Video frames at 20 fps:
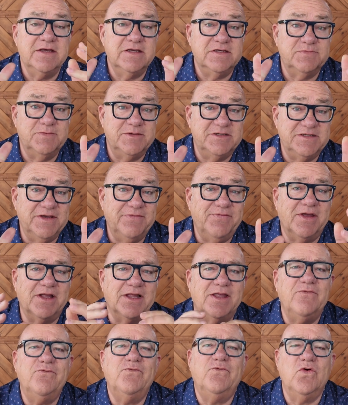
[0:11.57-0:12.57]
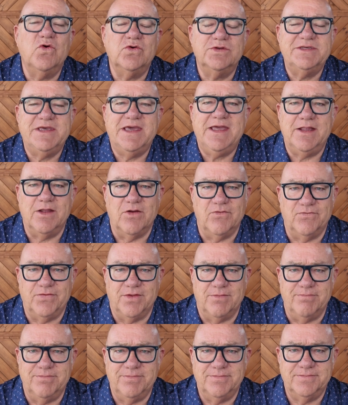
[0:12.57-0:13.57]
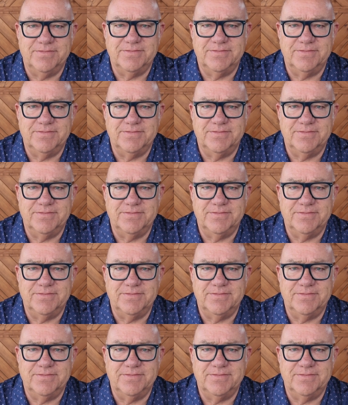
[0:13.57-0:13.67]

specifically 14 of them.